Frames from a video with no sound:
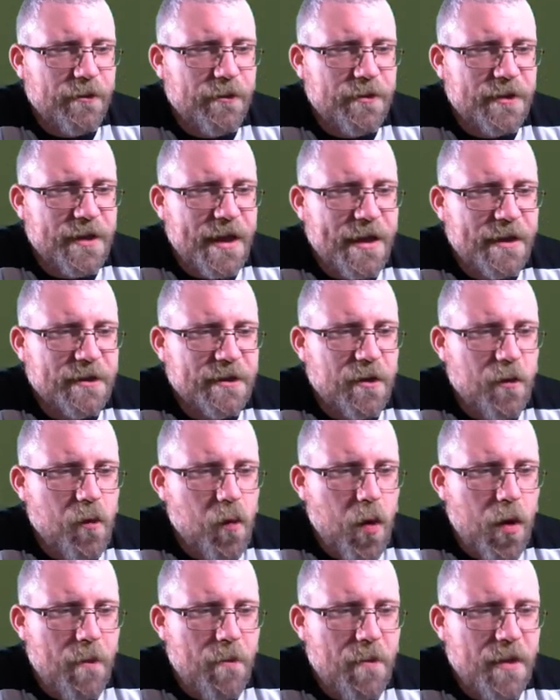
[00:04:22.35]
who takes
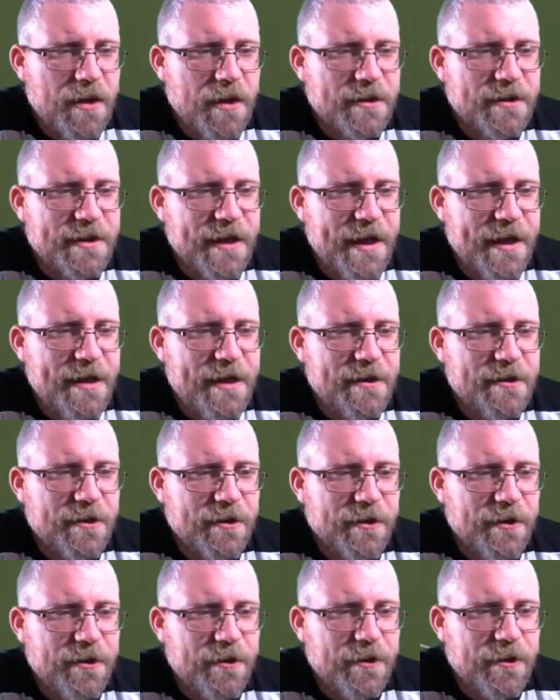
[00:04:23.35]
on one man, takes
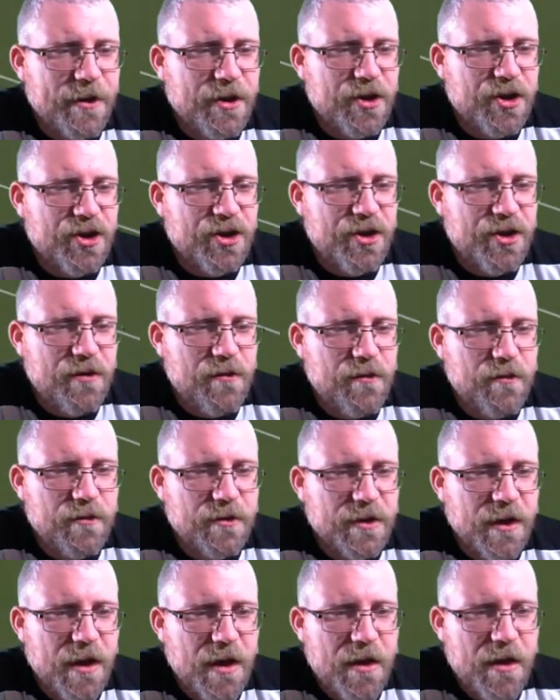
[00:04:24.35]
on another,
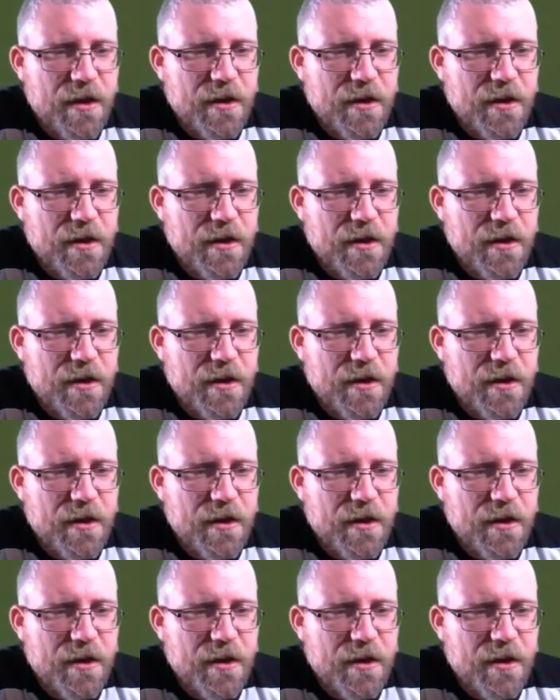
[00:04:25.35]
shoots,